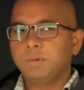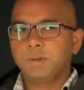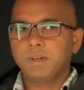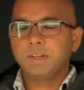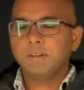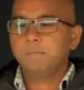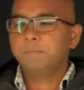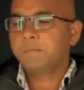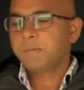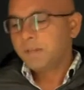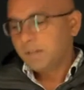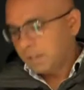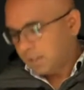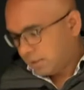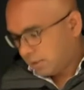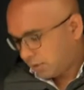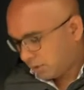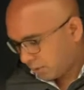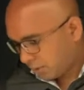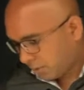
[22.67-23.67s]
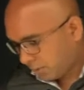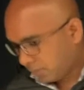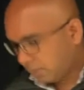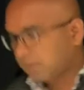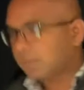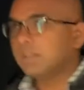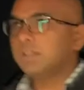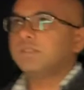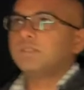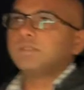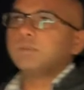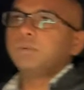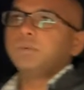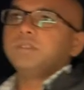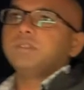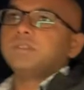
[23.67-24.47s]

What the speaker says: Okay, so the squeeze